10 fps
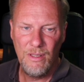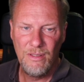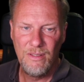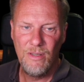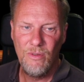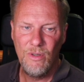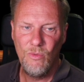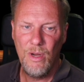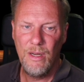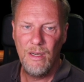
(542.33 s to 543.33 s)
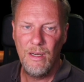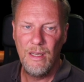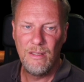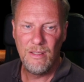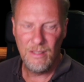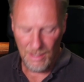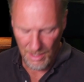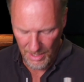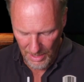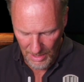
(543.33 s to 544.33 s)
the 0 one, it's
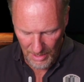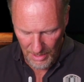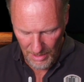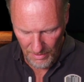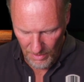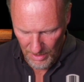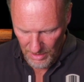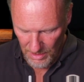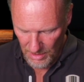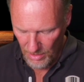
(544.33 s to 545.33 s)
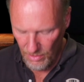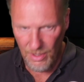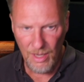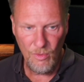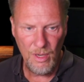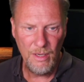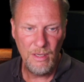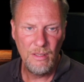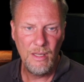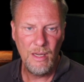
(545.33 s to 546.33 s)
likely, let's load that
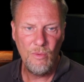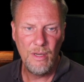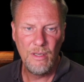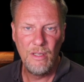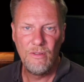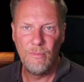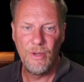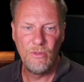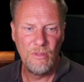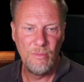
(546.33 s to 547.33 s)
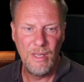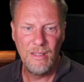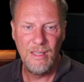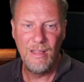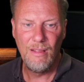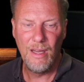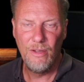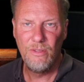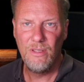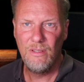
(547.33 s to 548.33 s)
one. That one is supposed to be at
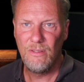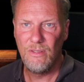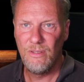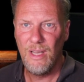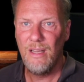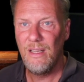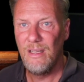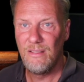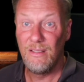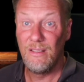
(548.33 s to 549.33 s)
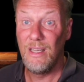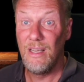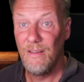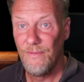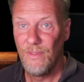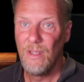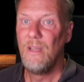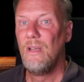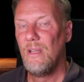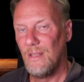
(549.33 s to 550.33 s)
E1000. So that is the
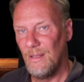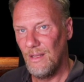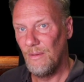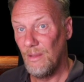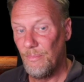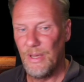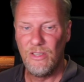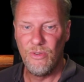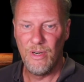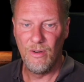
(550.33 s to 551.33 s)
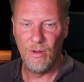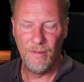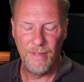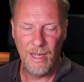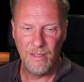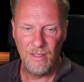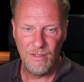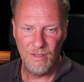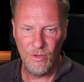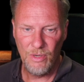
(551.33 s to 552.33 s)
picture and all of that.
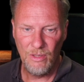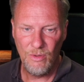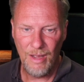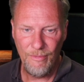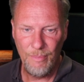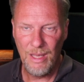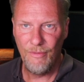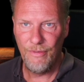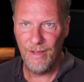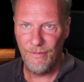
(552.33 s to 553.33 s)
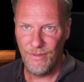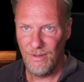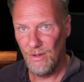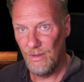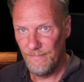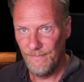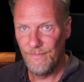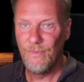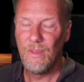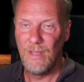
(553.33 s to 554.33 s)
It's loading to FBFF. So
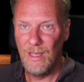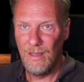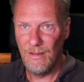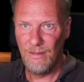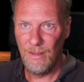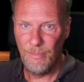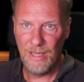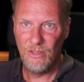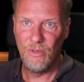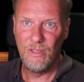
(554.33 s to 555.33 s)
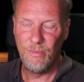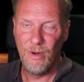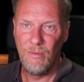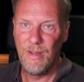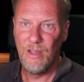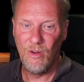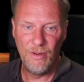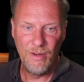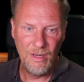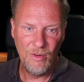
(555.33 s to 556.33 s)
the picture is probably
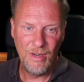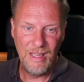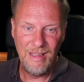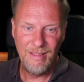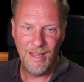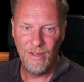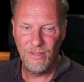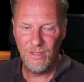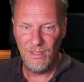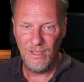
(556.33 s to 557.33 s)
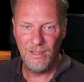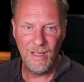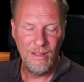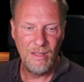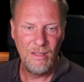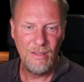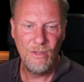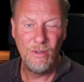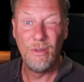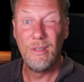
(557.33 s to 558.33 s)
on E1000, and then
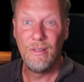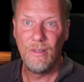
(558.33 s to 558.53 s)
it